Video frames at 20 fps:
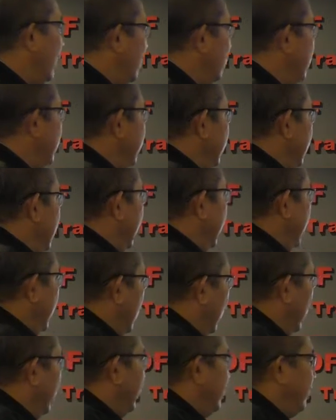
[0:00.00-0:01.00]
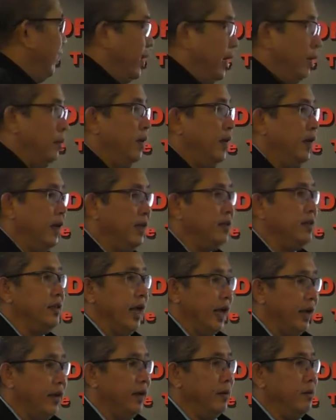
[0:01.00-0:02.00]
Basically, collective agreement is
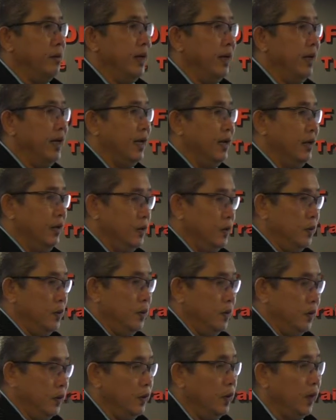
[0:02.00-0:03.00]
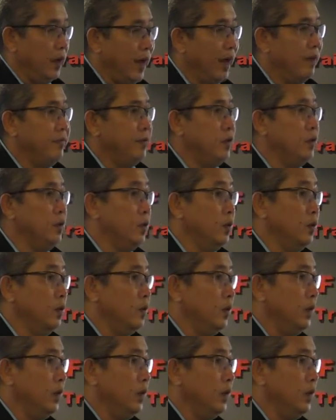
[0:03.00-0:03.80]
the agreement that you arrive to.